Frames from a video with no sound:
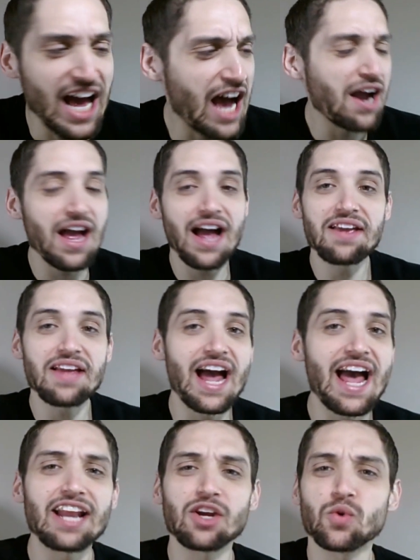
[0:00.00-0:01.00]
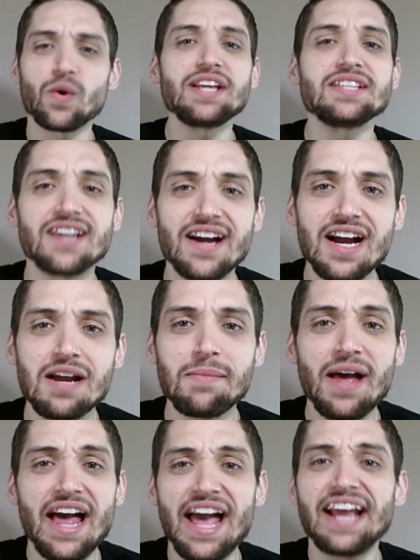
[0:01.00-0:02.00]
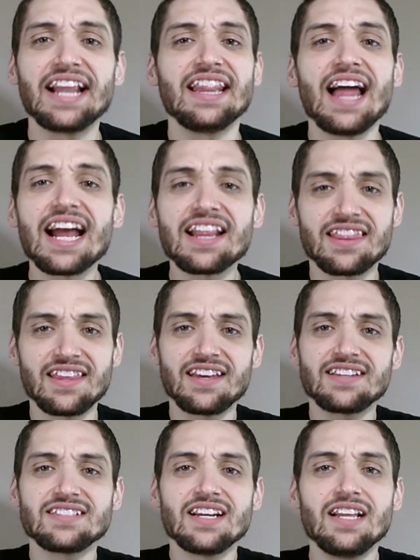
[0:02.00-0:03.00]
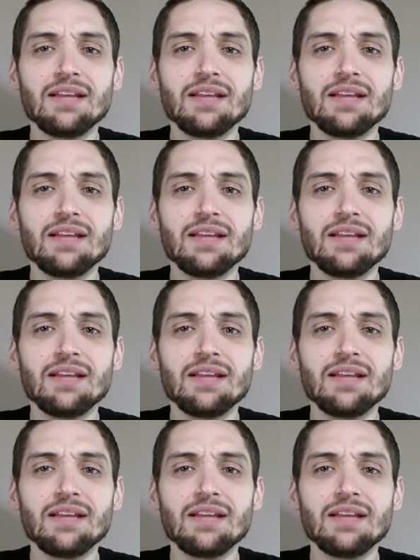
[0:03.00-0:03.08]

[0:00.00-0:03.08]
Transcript: I had a great time, I ate a lot of things.